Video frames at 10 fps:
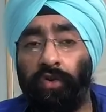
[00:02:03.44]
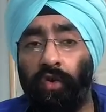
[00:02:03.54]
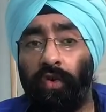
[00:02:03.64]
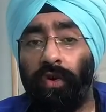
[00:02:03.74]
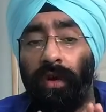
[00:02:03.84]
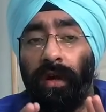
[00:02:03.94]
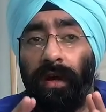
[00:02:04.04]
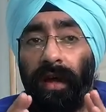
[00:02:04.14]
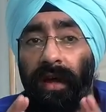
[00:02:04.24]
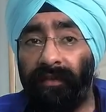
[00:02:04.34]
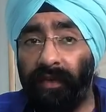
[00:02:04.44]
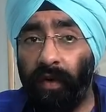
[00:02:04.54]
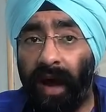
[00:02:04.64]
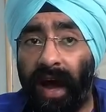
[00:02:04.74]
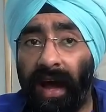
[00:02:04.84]
So if
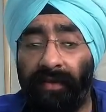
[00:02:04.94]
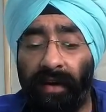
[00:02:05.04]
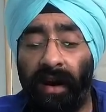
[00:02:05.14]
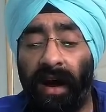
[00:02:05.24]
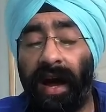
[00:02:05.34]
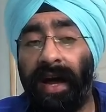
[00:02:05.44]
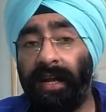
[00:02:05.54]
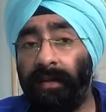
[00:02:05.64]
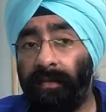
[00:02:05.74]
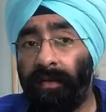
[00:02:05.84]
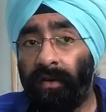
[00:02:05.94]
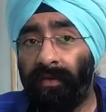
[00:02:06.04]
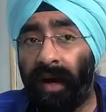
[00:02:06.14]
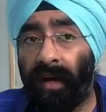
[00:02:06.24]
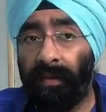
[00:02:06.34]
you have a high number of
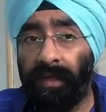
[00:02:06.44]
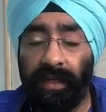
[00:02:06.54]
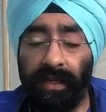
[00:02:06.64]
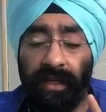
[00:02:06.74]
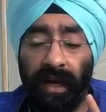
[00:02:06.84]
RBCs,